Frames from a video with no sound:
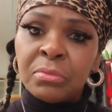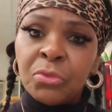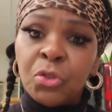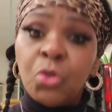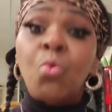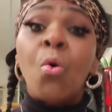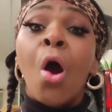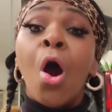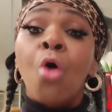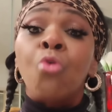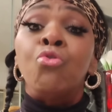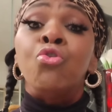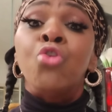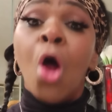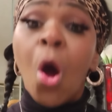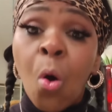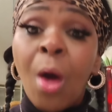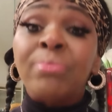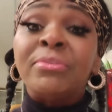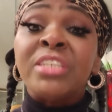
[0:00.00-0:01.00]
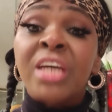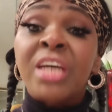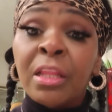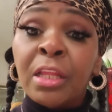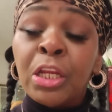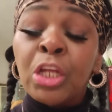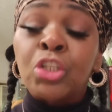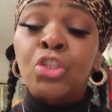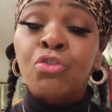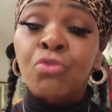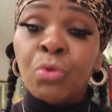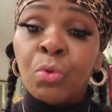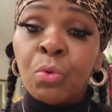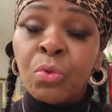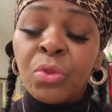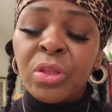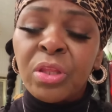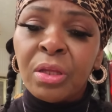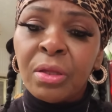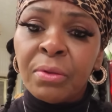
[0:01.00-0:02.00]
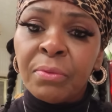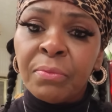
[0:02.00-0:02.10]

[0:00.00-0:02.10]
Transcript: You all know I'm telling the truth.